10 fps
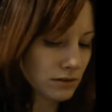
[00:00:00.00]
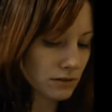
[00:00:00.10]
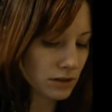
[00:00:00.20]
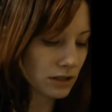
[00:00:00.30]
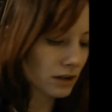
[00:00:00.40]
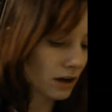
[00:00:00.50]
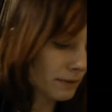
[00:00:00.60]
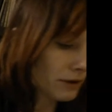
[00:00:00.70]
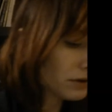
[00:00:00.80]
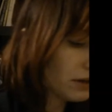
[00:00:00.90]
She did talk
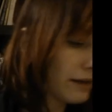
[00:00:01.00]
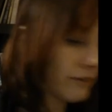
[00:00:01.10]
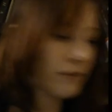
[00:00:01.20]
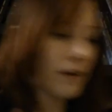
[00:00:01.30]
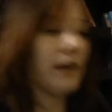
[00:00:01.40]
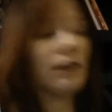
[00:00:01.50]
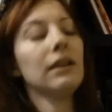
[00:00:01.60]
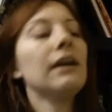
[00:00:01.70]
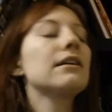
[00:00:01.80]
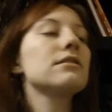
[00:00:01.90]
about her life and
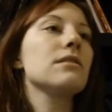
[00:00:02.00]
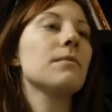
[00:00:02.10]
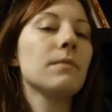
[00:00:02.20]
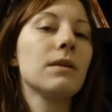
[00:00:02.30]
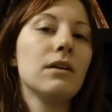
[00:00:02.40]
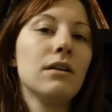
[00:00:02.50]
like some